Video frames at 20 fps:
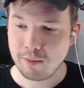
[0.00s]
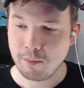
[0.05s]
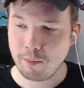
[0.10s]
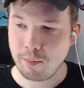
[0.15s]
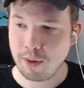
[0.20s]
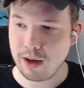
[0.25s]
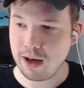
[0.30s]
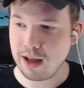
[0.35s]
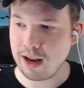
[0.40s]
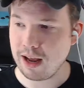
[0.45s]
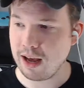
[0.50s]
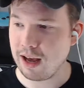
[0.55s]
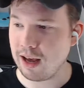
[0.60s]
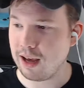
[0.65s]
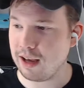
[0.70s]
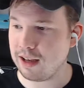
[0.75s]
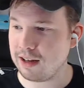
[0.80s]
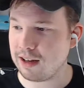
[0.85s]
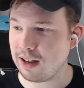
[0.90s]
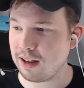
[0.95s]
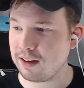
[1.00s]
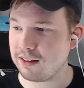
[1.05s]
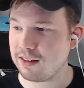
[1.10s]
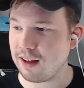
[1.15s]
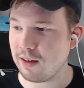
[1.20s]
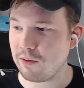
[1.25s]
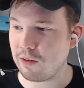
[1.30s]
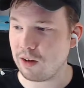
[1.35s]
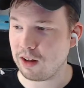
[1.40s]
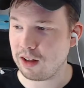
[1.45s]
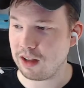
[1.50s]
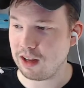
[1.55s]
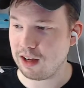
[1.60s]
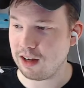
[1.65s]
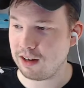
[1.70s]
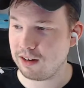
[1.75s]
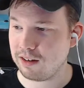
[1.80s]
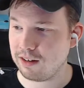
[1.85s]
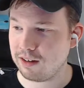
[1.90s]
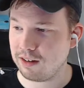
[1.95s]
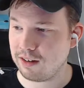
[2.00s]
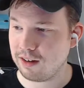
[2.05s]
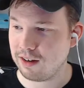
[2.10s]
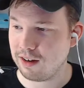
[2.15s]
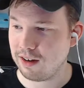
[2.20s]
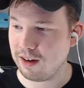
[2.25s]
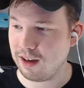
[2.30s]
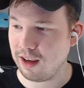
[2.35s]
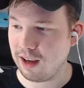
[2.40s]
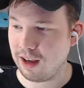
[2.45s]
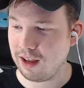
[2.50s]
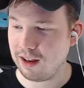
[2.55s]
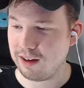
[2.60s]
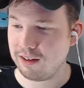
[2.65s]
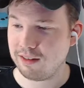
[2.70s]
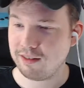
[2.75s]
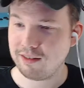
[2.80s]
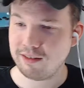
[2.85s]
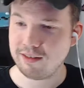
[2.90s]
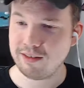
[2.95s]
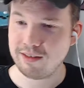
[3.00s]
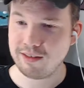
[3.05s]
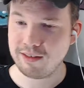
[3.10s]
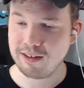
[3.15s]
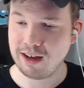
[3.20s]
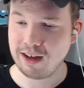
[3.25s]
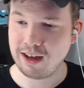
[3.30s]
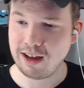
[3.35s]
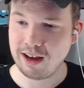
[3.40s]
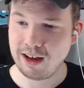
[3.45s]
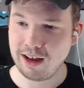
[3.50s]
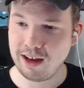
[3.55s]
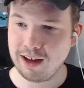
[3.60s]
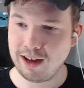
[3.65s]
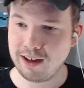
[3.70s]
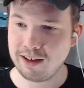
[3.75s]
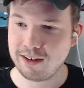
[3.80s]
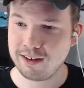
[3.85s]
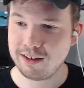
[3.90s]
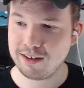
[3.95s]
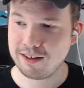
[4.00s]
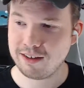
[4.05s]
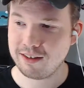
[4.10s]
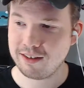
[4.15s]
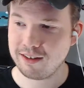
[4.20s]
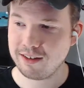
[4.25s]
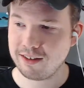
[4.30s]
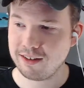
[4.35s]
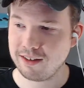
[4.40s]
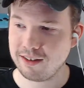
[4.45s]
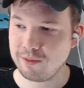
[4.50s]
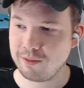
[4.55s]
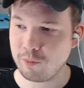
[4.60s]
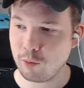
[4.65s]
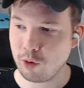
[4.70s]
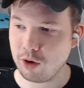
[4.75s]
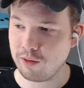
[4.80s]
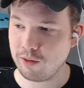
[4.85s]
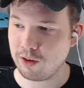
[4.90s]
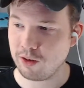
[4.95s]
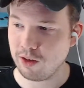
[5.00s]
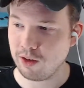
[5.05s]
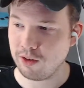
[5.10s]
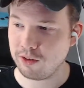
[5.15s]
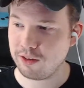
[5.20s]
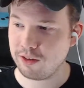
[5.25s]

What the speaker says: But it does definitely get more difficult.